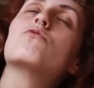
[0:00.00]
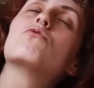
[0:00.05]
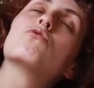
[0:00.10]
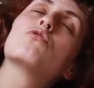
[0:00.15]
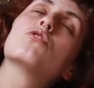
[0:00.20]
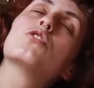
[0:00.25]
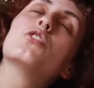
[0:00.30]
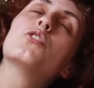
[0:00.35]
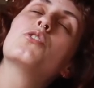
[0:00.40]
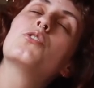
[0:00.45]

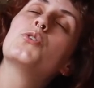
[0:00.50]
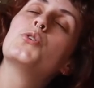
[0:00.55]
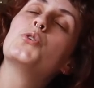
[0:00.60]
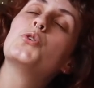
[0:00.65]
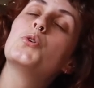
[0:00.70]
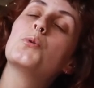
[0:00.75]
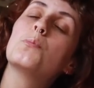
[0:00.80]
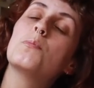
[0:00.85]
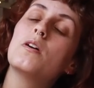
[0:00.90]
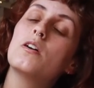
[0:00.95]

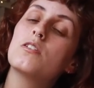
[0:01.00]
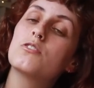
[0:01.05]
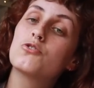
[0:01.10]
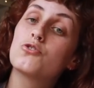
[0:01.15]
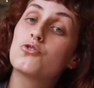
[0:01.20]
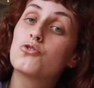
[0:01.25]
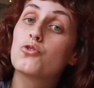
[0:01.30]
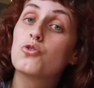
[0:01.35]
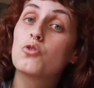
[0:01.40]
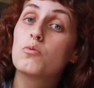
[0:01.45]
super,
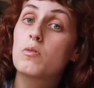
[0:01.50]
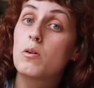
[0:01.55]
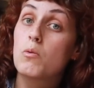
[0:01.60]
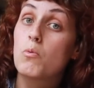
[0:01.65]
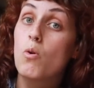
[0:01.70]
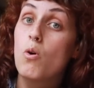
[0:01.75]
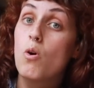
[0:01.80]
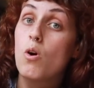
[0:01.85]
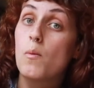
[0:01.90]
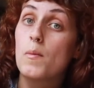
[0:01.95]
super
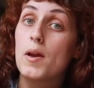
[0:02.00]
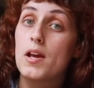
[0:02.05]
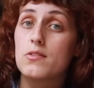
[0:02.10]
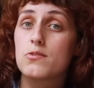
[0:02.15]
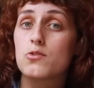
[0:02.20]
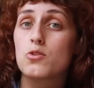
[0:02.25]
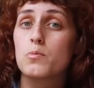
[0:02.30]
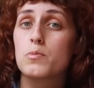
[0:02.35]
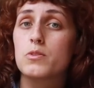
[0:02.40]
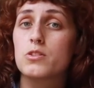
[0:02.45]
warm and
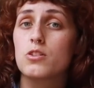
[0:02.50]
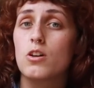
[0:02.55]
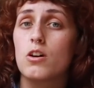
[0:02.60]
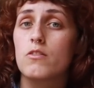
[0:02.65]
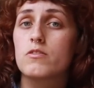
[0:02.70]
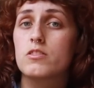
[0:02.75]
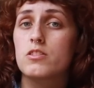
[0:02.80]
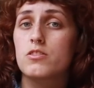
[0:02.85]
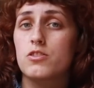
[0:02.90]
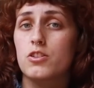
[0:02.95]
super
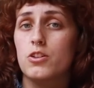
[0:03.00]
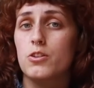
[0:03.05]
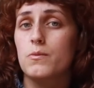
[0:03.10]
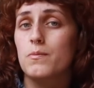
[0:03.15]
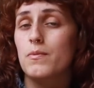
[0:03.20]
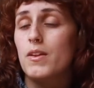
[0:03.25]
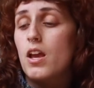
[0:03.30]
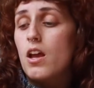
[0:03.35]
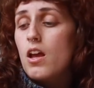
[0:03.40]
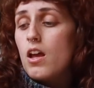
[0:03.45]
soft. So
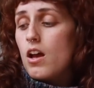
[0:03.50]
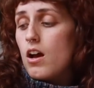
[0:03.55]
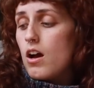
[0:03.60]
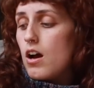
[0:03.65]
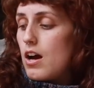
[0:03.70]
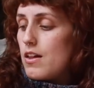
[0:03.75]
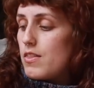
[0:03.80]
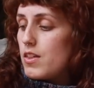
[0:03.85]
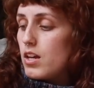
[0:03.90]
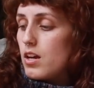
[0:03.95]

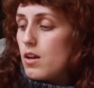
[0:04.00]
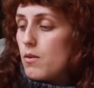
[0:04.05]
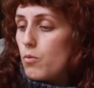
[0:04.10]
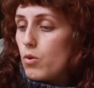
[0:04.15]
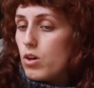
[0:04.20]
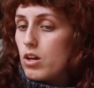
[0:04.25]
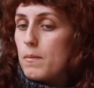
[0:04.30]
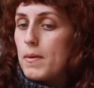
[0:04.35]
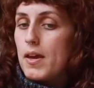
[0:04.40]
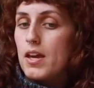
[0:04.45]
I think I
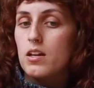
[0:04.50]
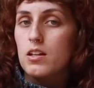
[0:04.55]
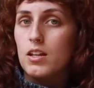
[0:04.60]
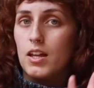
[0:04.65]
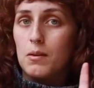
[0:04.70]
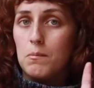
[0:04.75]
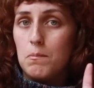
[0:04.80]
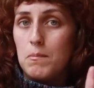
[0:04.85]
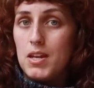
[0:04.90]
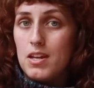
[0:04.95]
want to make
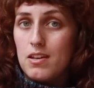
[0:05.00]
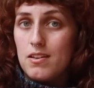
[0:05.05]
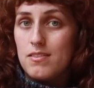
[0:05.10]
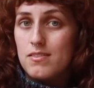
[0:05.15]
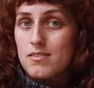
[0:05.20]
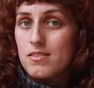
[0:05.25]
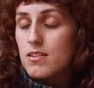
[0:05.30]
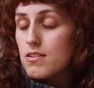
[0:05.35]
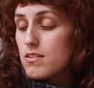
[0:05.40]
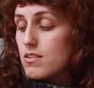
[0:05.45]
like
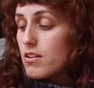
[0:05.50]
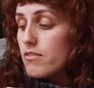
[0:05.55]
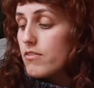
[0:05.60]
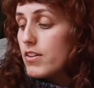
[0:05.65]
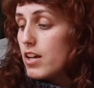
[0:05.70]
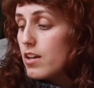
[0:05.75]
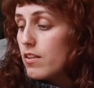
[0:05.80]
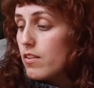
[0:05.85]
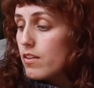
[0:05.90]
mittens and stuff out of